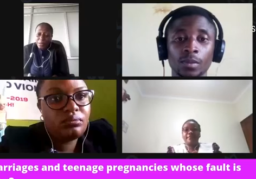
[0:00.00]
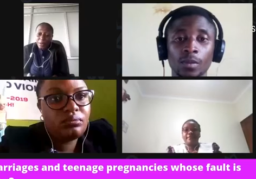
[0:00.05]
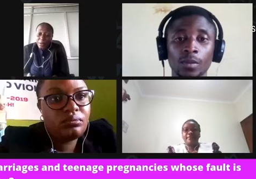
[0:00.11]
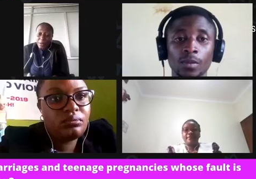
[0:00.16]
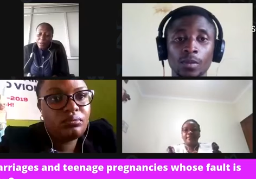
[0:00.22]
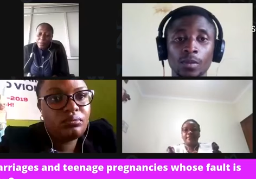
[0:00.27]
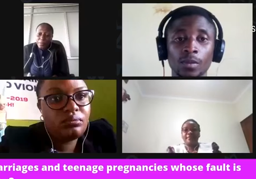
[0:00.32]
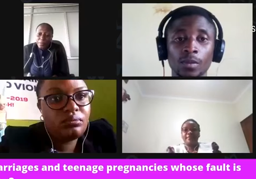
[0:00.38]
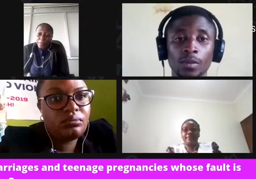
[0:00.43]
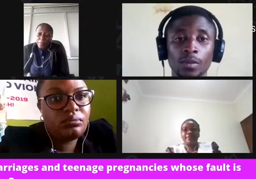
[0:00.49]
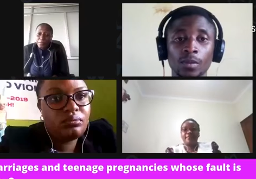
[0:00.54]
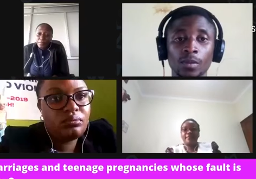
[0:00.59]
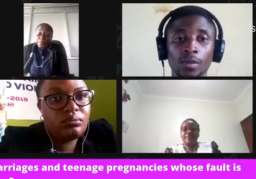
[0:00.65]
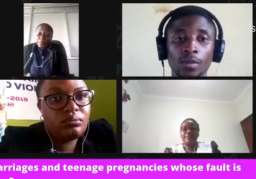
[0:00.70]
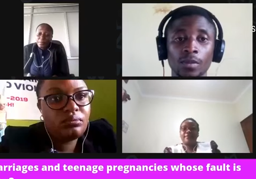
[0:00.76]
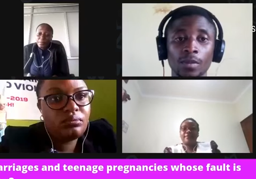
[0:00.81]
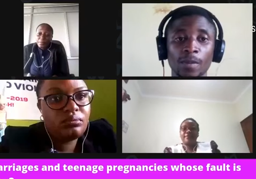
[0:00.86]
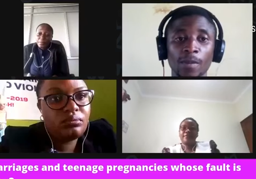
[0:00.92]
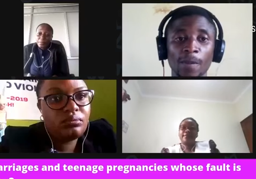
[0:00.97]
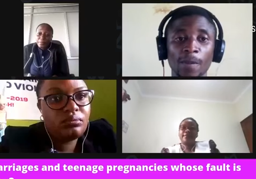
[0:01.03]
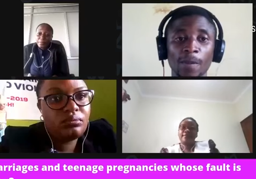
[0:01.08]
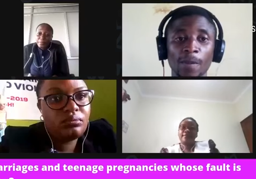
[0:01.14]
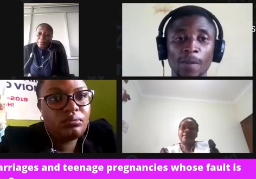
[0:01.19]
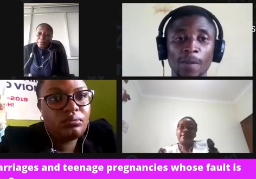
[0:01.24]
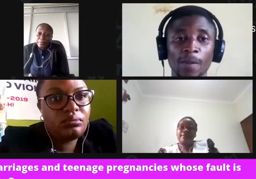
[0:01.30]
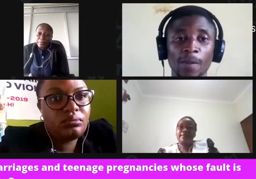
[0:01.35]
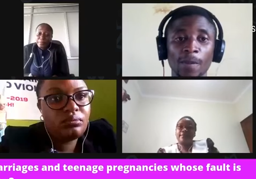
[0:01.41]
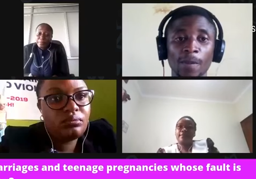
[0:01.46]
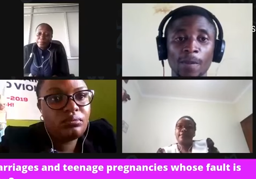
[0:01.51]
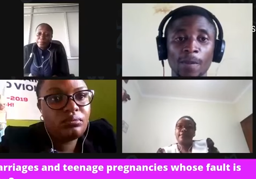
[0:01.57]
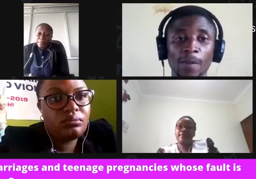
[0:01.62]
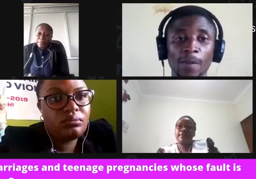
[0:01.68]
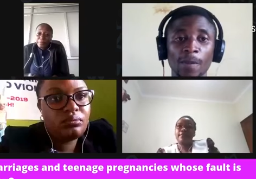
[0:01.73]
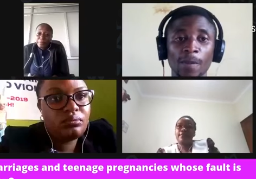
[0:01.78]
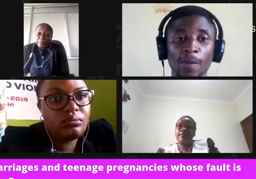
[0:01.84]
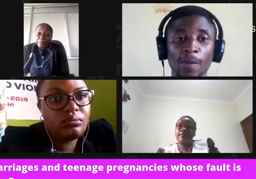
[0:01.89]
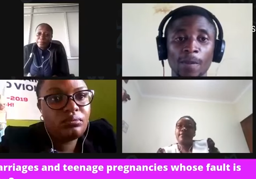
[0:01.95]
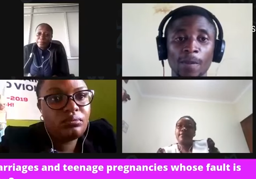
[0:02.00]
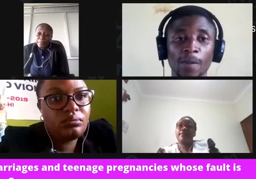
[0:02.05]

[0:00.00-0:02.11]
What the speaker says: Nobody speaks.